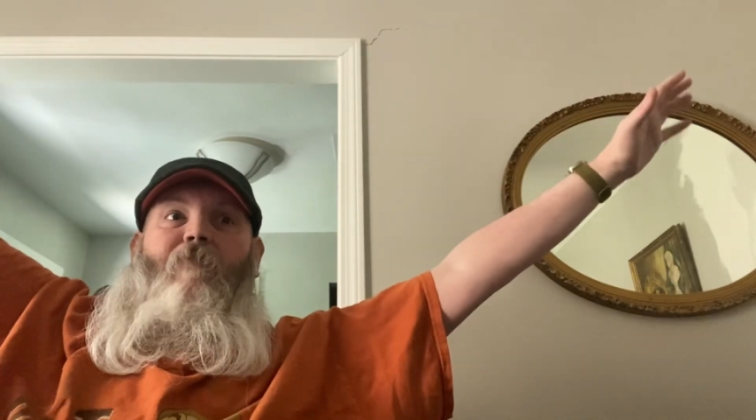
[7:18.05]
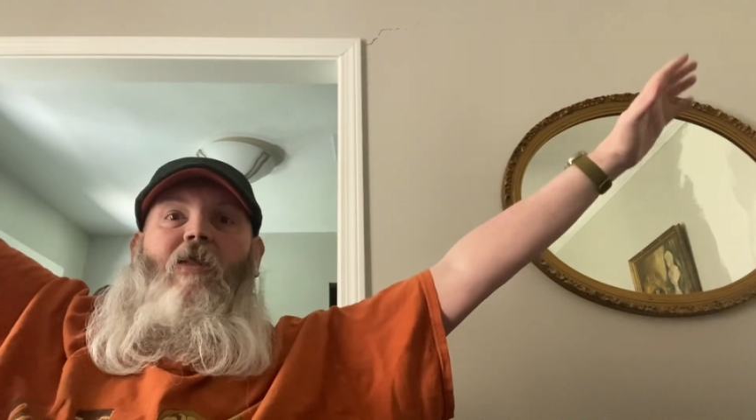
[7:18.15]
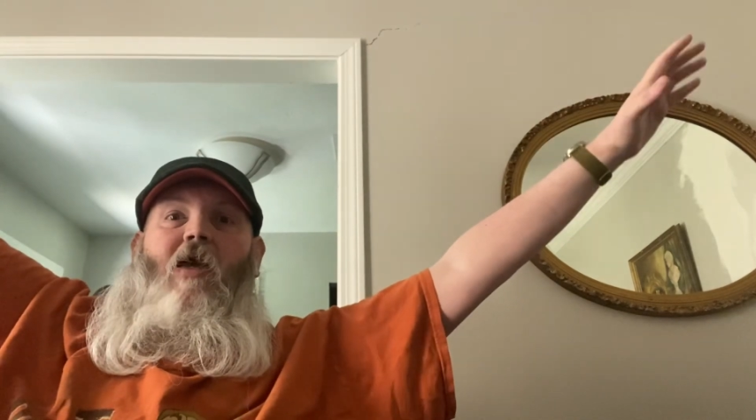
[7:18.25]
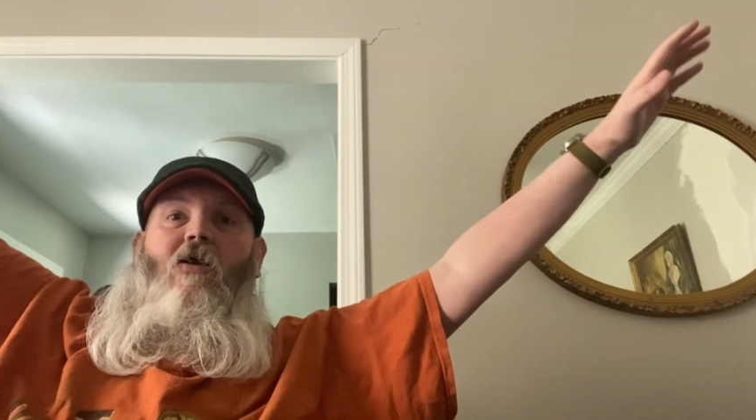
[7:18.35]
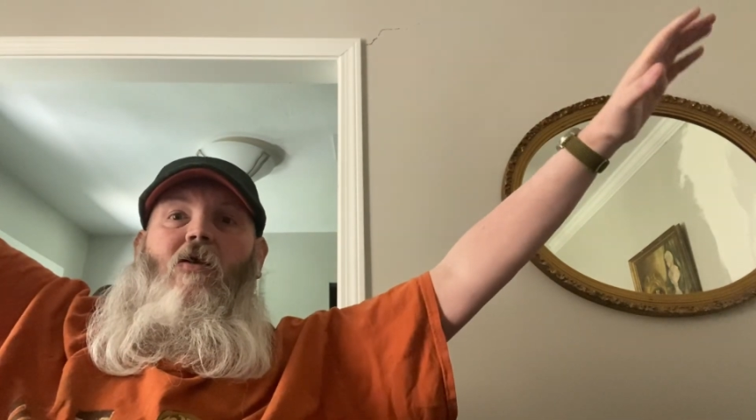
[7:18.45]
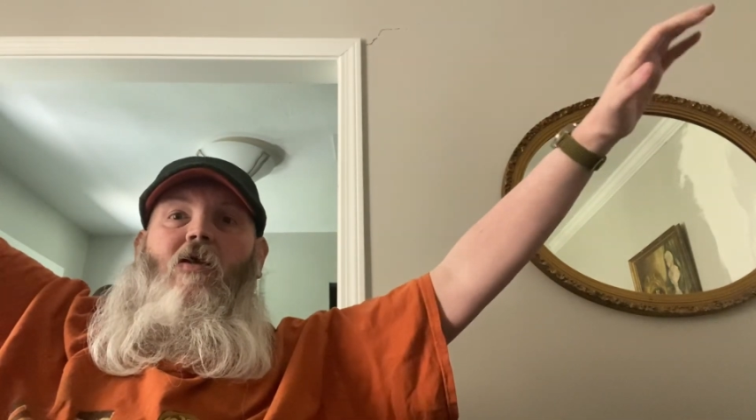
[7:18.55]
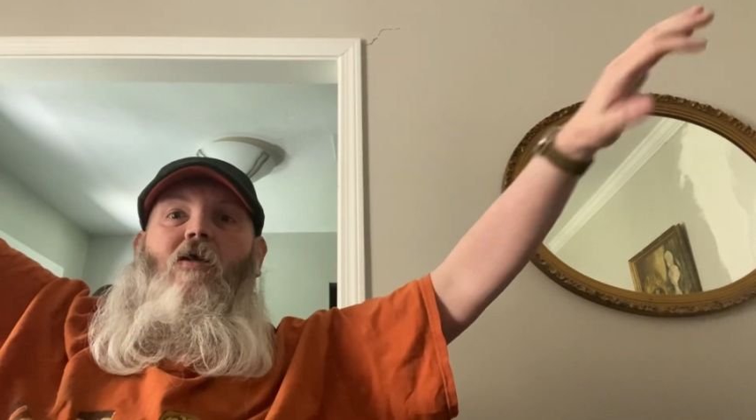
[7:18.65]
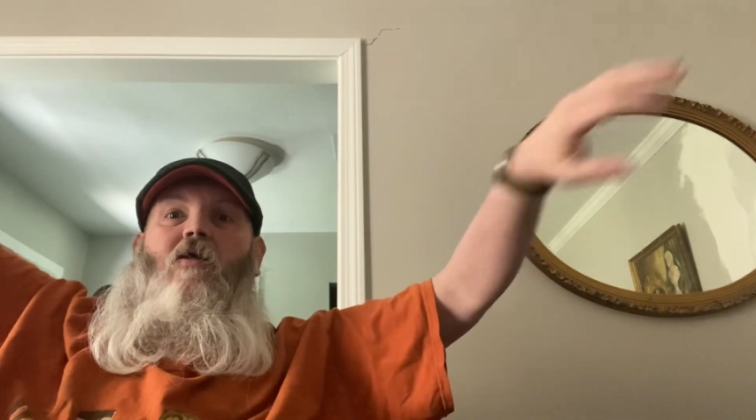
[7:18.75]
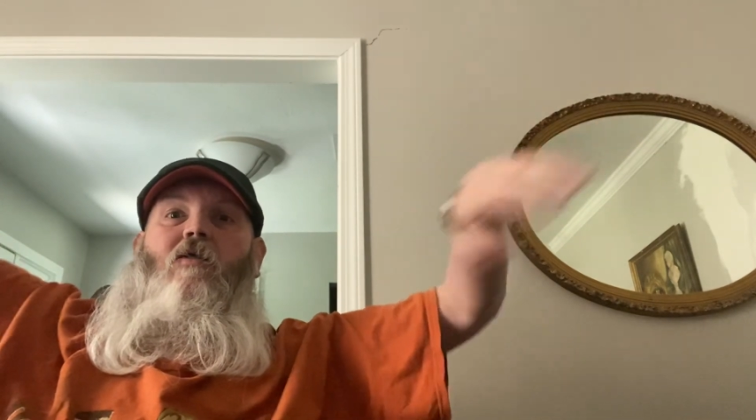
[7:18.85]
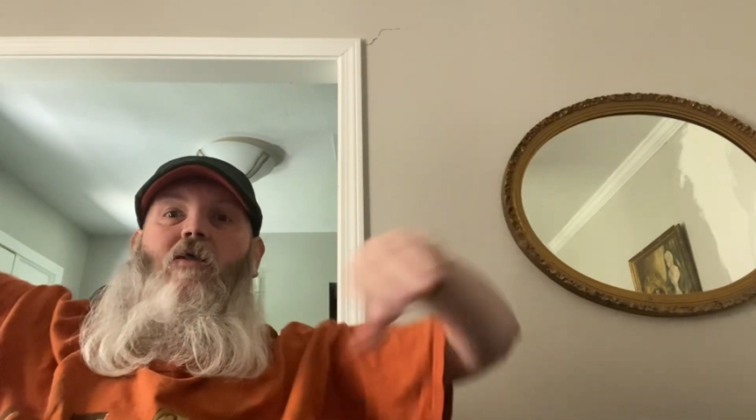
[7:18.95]
an
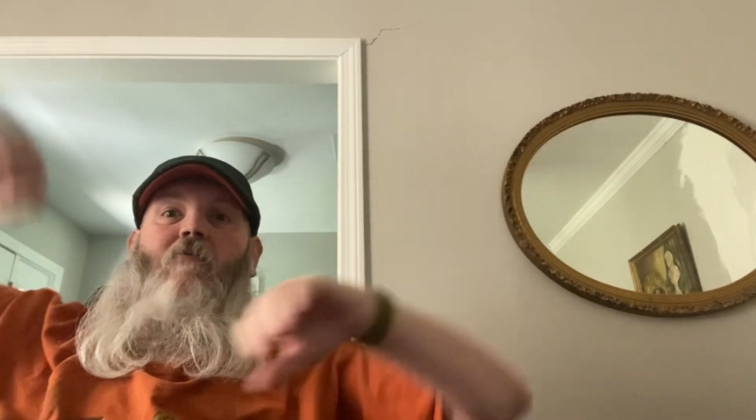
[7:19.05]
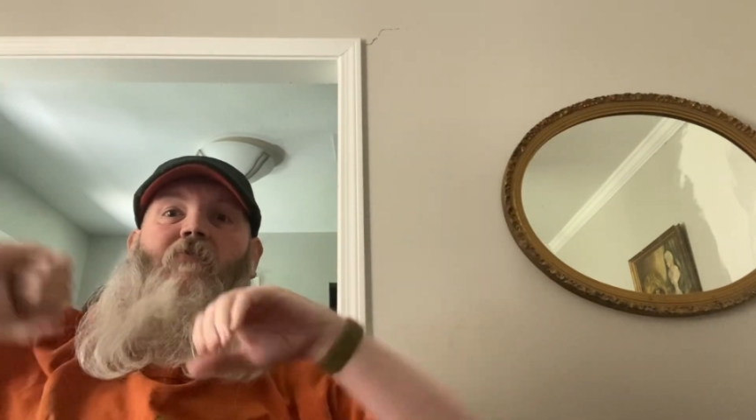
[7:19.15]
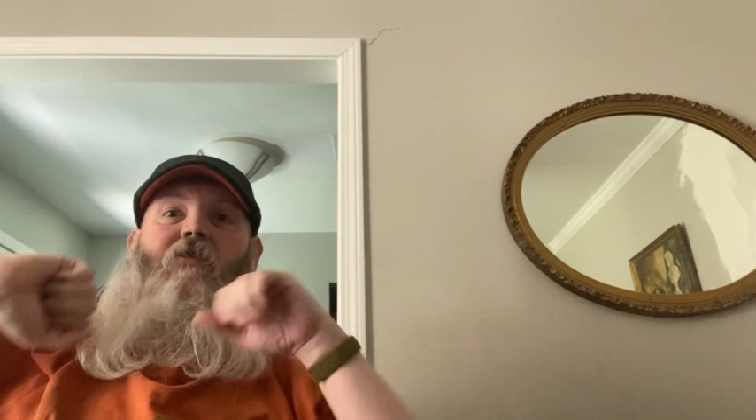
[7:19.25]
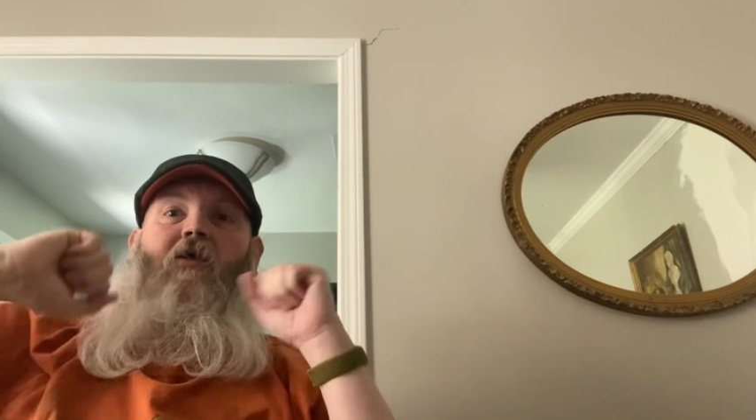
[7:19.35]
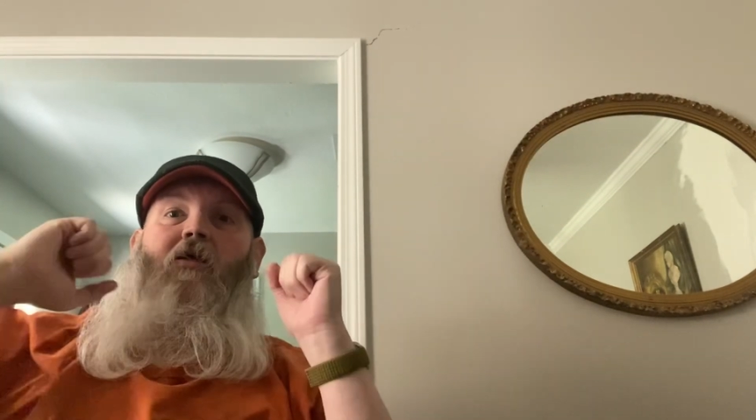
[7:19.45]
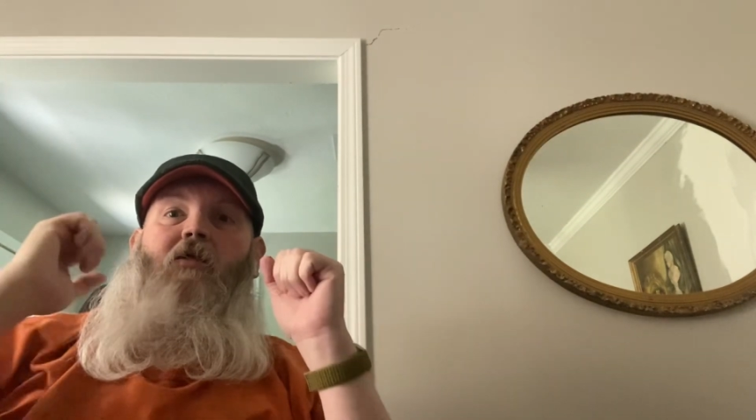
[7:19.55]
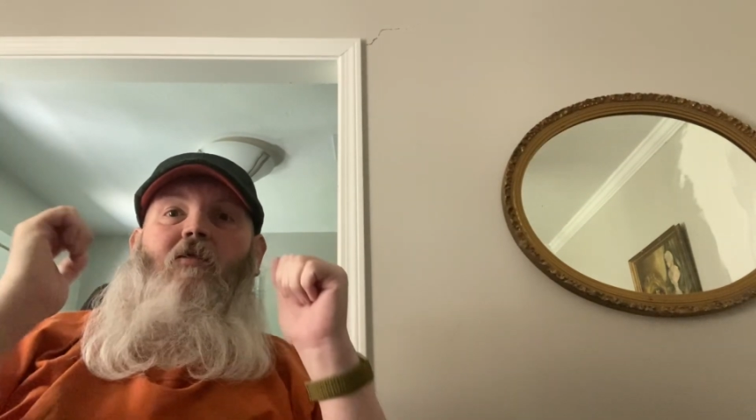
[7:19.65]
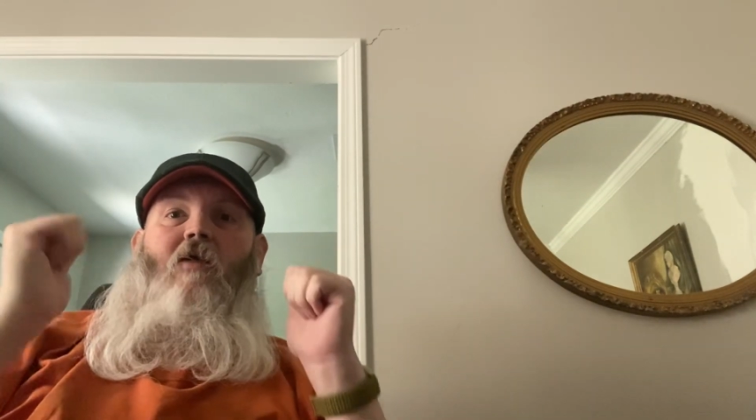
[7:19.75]
area and everything,